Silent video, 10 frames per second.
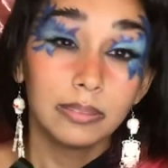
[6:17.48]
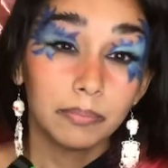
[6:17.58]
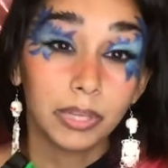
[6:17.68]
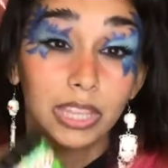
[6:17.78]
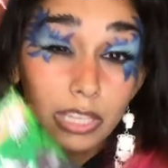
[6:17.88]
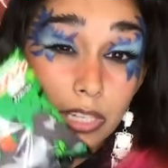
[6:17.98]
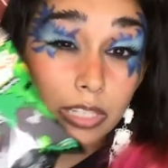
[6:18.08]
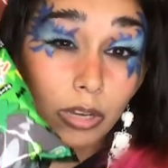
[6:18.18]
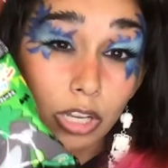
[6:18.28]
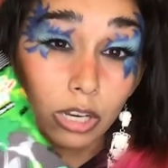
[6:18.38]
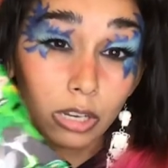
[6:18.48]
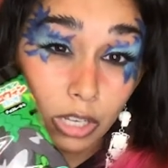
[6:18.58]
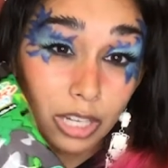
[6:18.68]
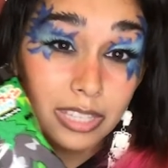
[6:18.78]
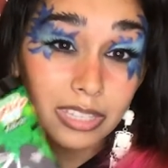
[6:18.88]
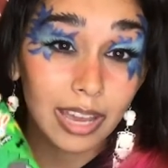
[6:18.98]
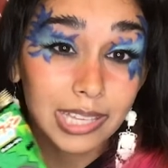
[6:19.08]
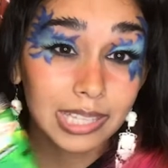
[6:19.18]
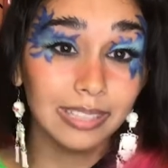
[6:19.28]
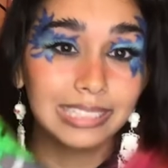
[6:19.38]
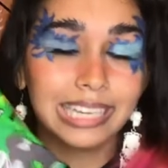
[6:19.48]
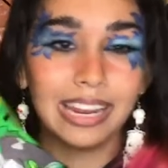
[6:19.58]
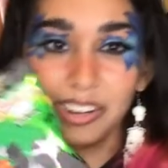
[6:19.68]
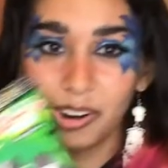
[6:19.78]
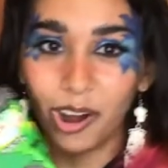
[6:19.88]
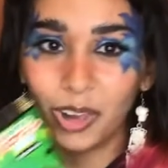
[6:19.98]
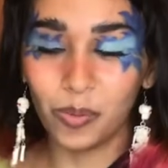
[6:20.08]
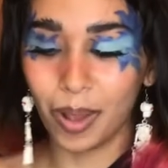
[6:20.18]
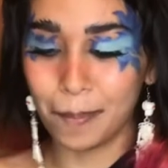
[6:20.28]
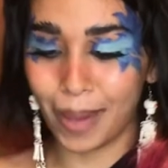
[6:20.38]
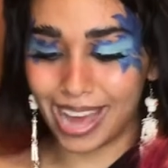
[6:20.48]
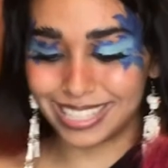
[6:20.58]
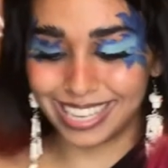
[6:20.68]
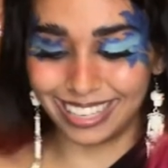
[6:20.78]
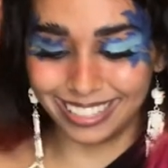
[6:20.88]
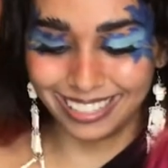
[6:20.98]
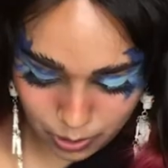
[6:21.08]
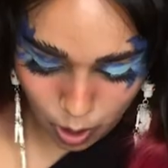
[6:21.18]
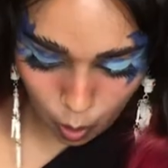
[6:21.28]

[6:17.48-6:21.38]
But this is a good size thing to get in your Halloween basket.